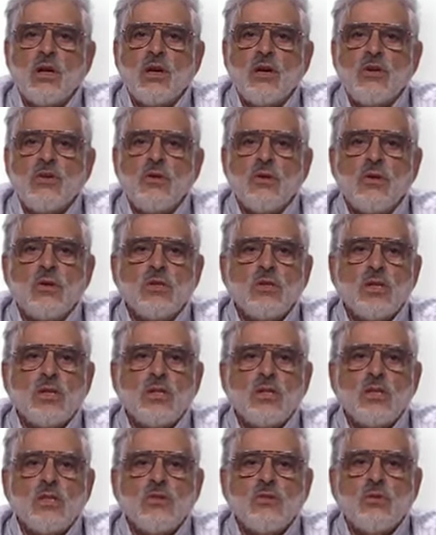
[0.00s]
Notice that
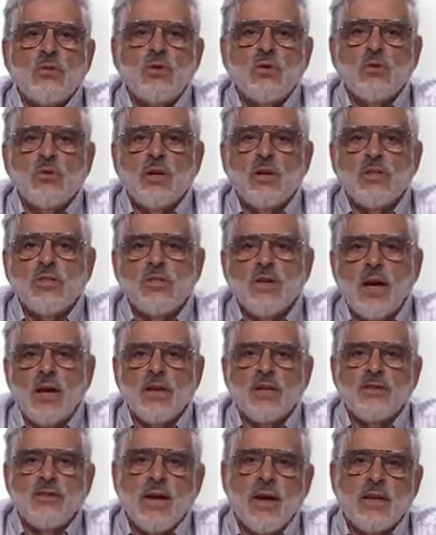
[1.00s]
this ordering is not
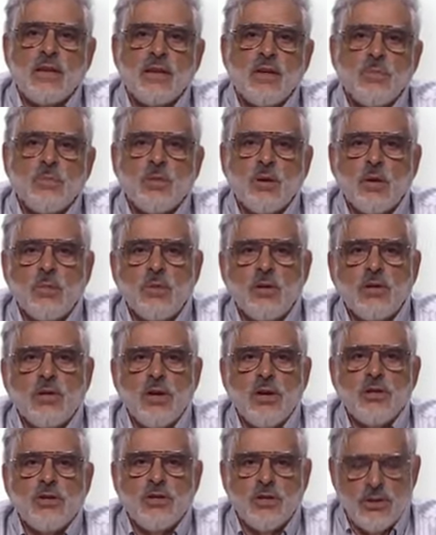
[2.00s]
exactly a
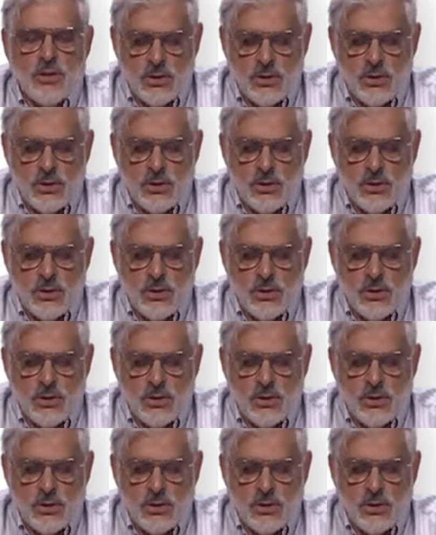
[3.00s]
permutation.